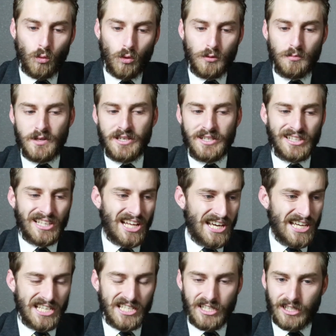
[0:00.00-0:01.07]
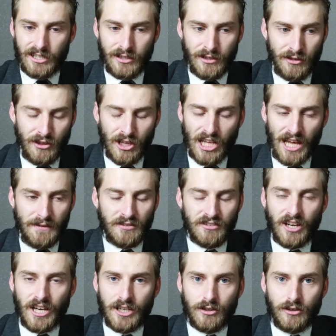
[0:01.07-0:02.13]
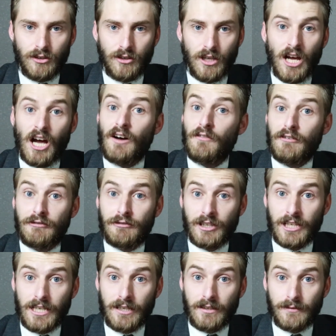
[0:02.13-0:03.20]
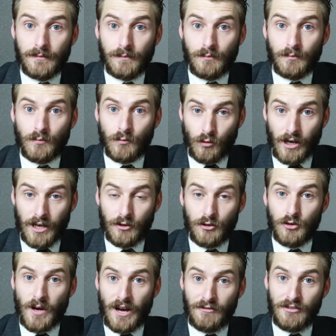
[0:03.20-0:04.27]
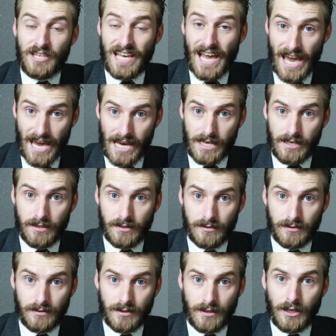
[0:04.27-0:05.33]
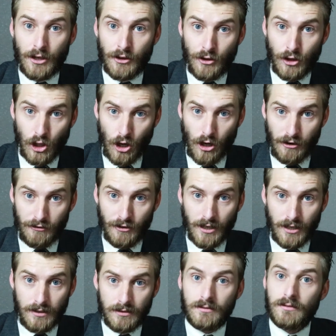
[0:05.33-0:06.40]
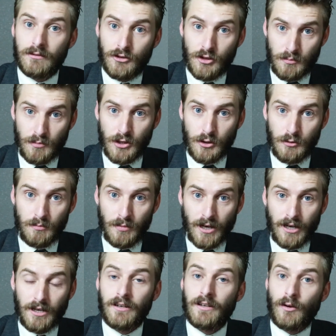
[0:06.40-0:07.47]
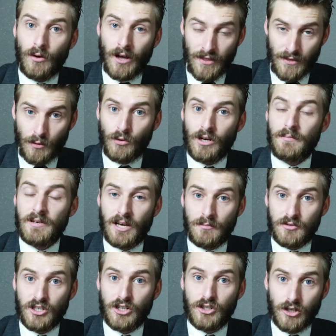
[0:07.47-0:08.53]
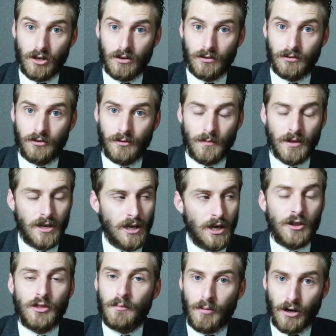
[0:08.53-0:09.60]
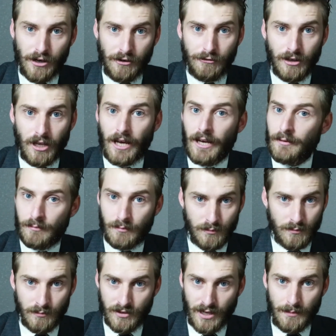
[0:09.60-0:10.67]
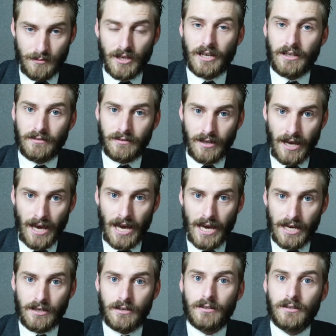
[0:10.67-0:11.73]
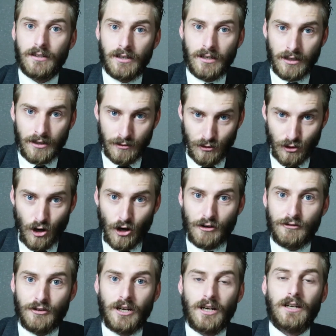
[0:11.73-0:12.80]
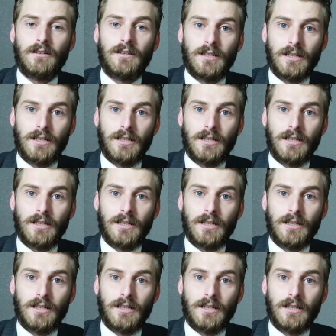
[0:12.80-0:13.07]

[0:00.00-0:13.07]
would be like the life cycle of a flea, right? You have the egg, the larva, the pupa, and then when it becomes an adult. The butterfly, same thing. Egg, larva,